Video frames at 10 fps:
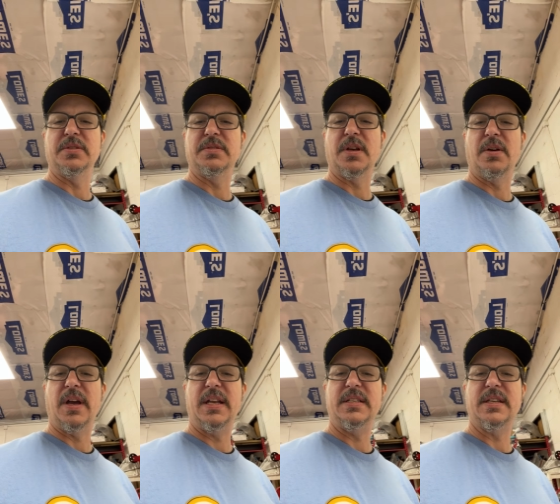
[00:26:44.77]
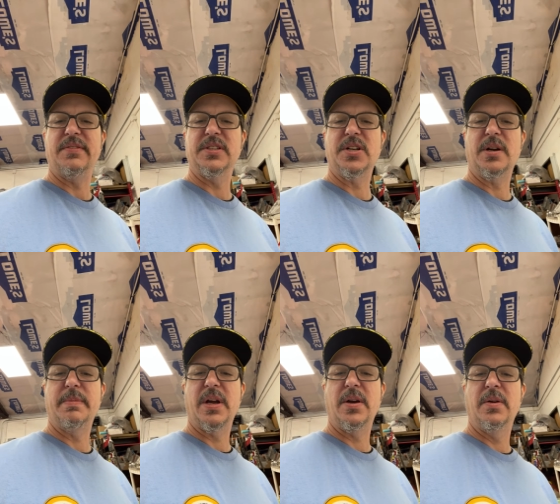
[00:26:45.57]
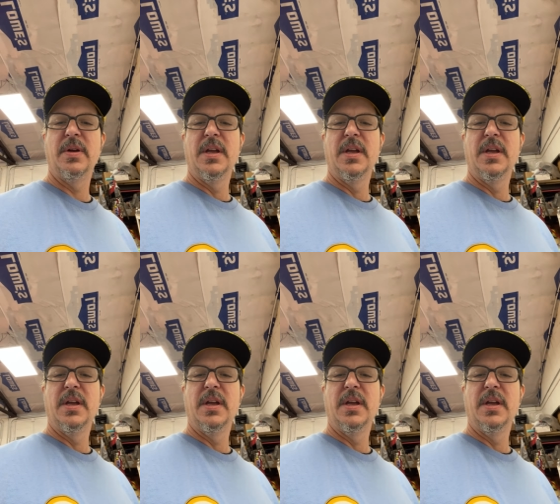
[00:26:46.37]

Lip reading: So 87 turbo,